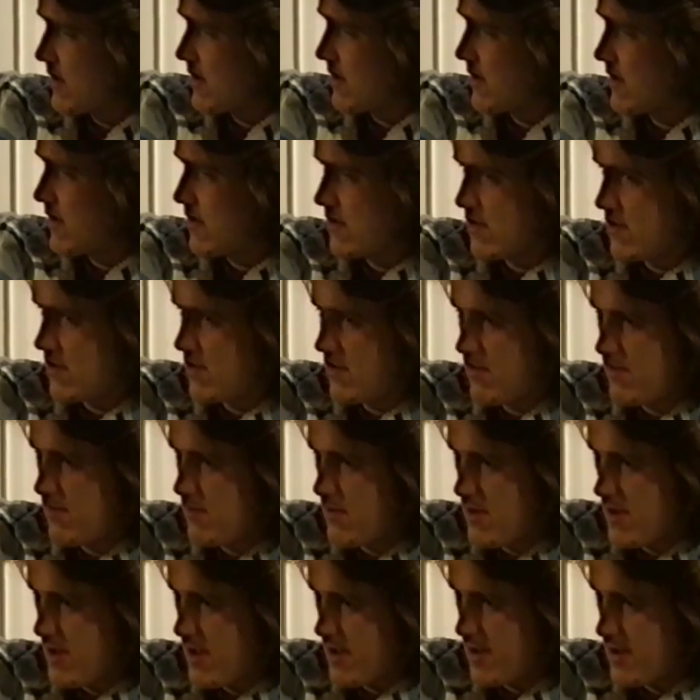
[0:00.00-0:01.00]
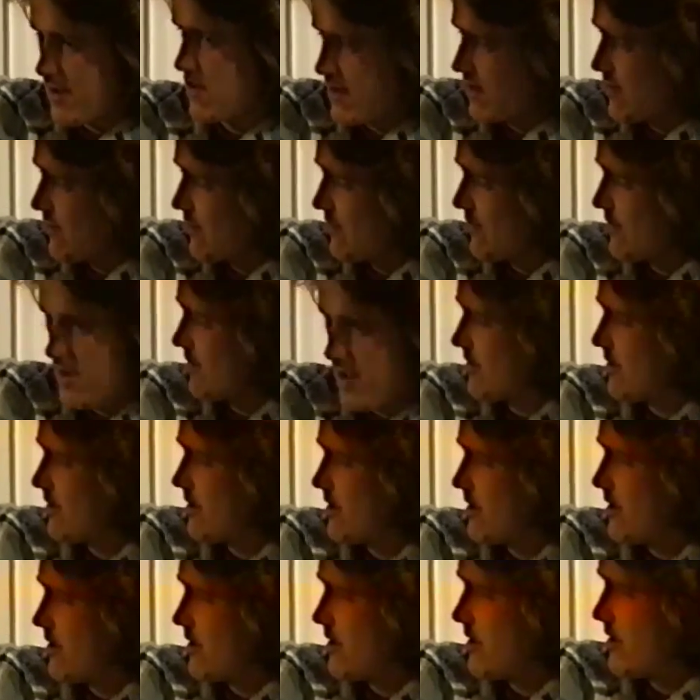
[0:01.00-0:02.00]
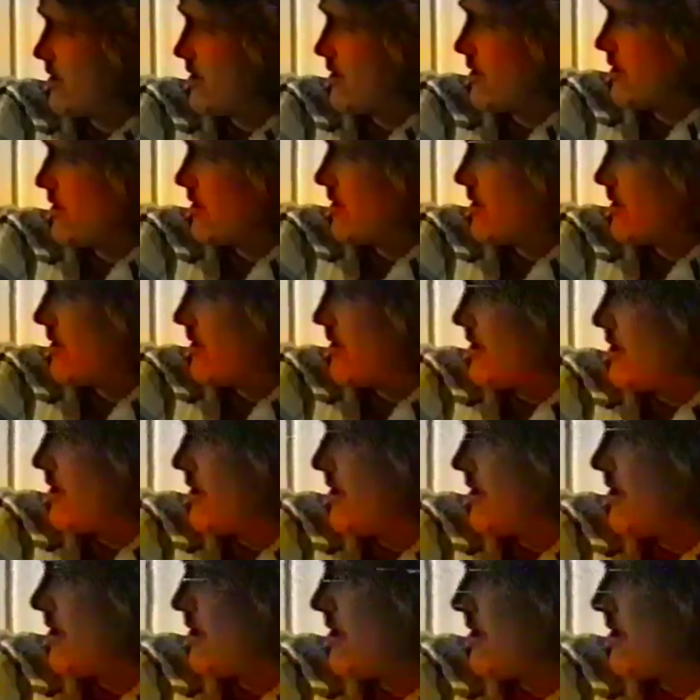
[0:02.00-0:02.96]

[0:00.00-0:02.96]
It's very hard to know. Anna likes